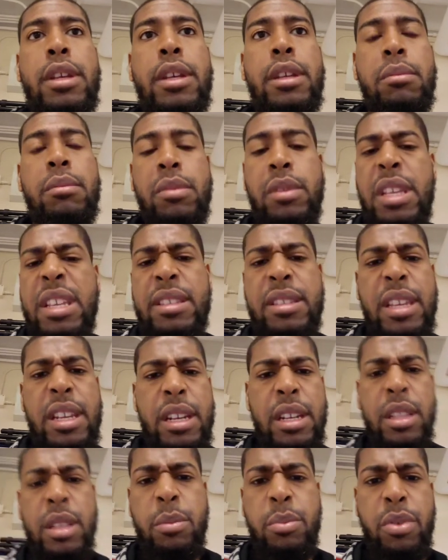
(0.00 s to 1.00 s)
And he
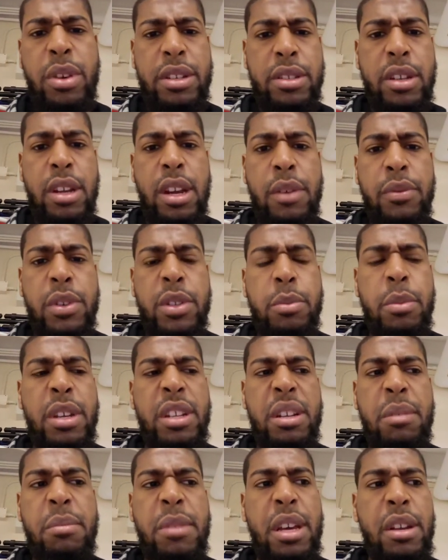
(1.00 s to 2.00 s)
said it in the press conference,
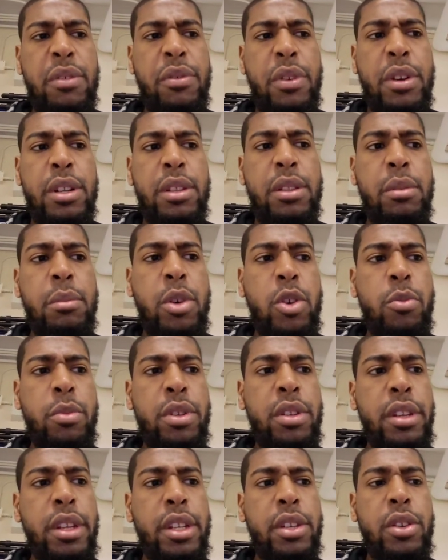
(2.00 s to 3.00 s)
man. I'm not afraid of the
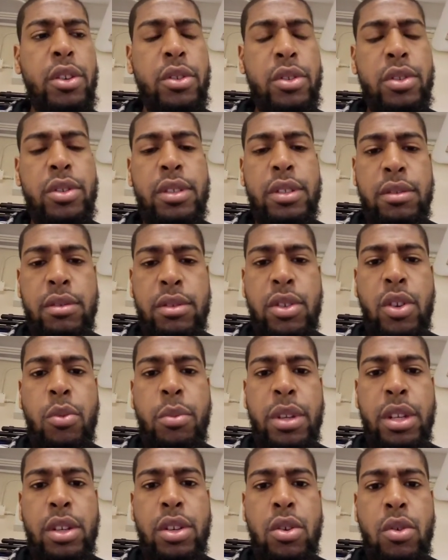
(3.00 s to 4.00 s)
moment. Nick Nurse told
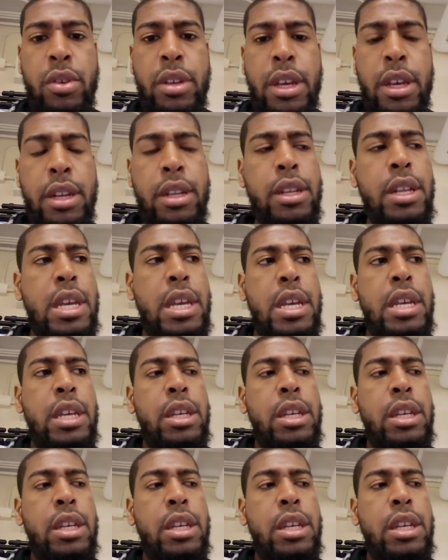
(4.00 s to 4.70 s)
me to go get it.